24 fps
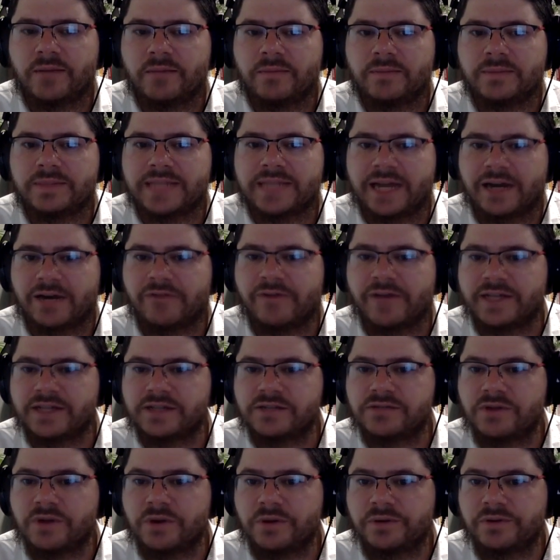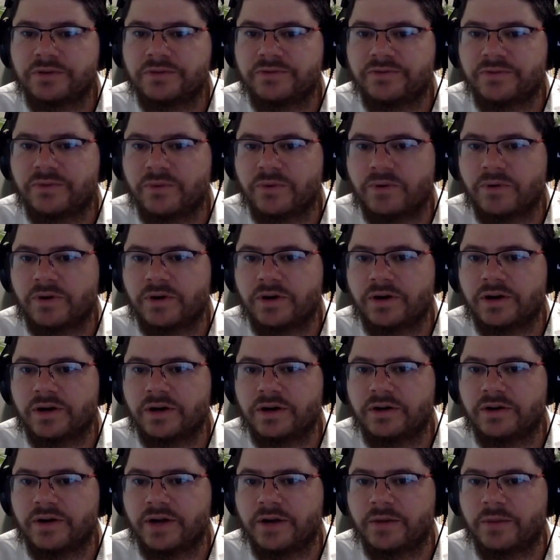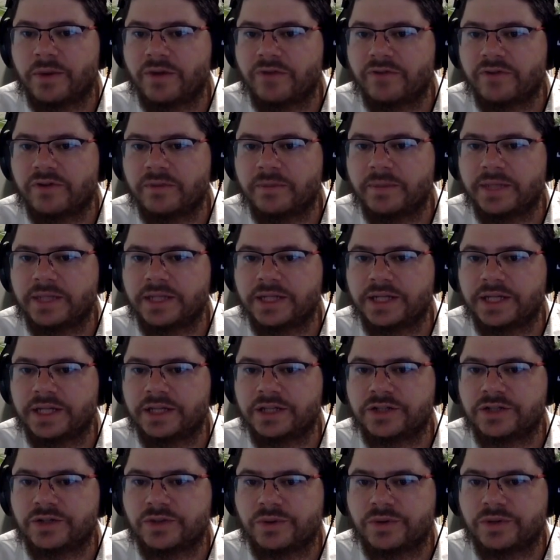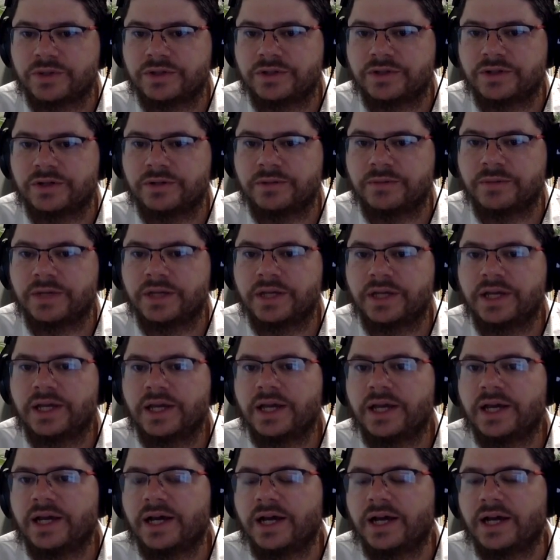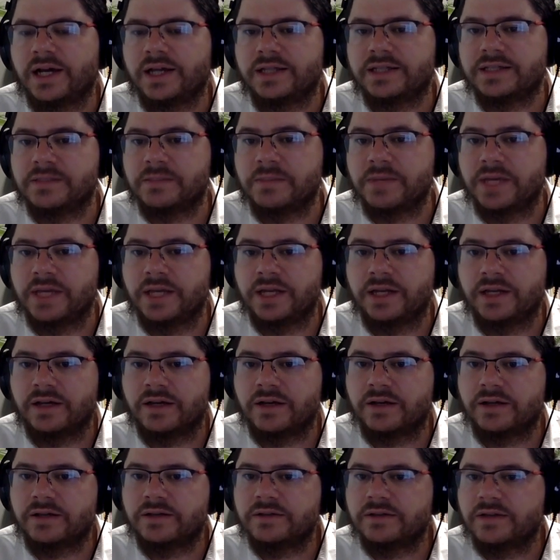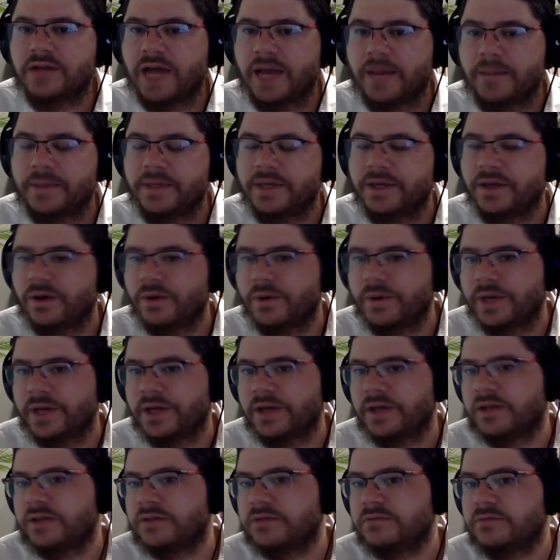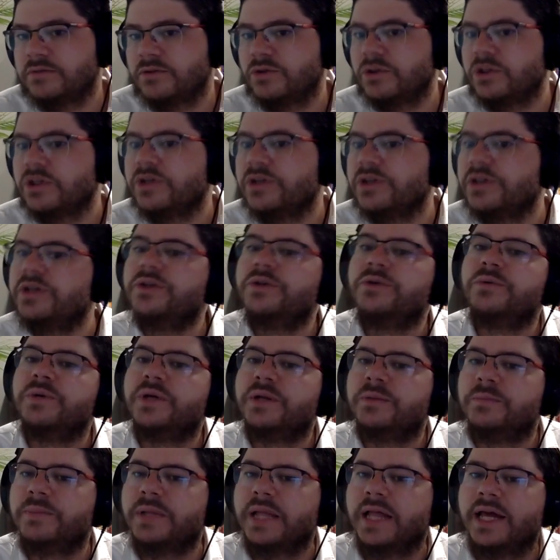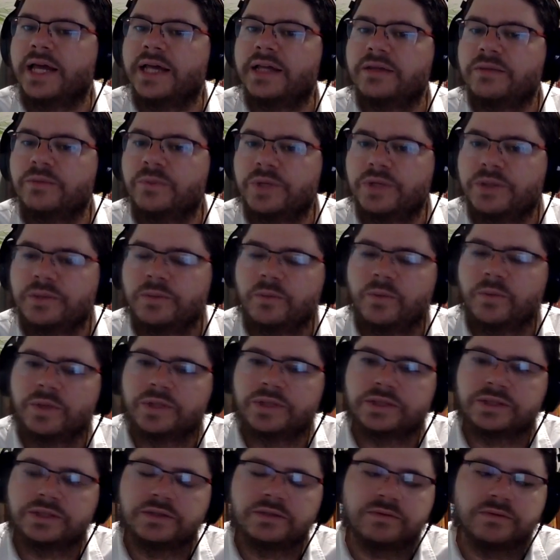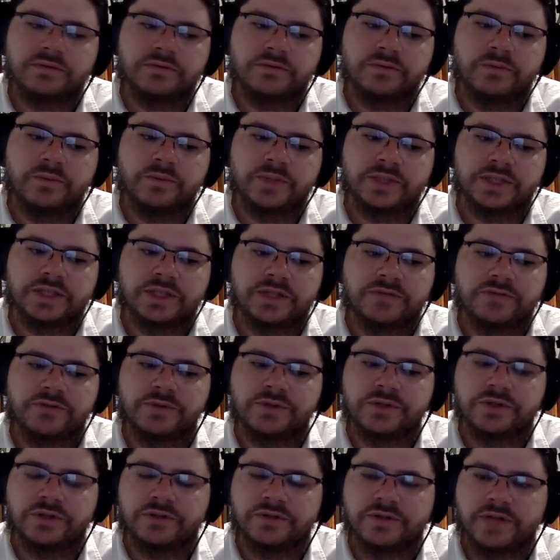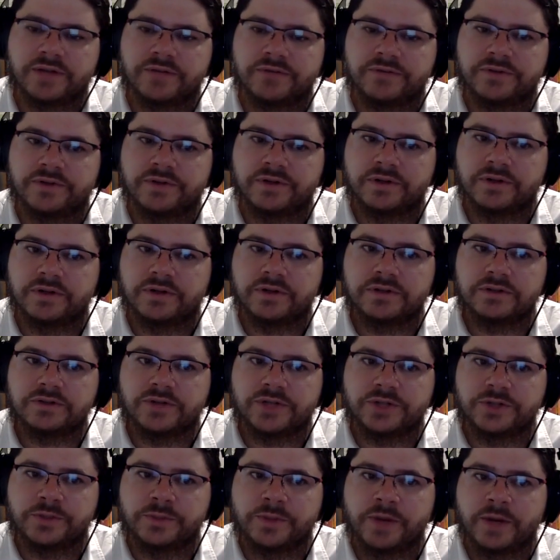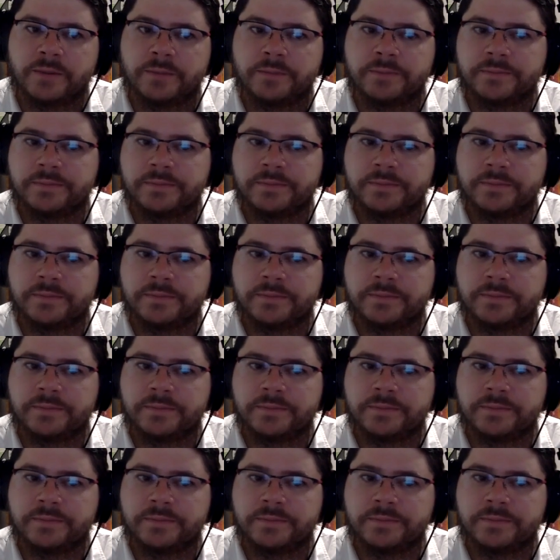sacrifice growth for greater profitability in the short term? Does it mean IPOing earlier than you had planned? What's the future look like for Treasury Prime?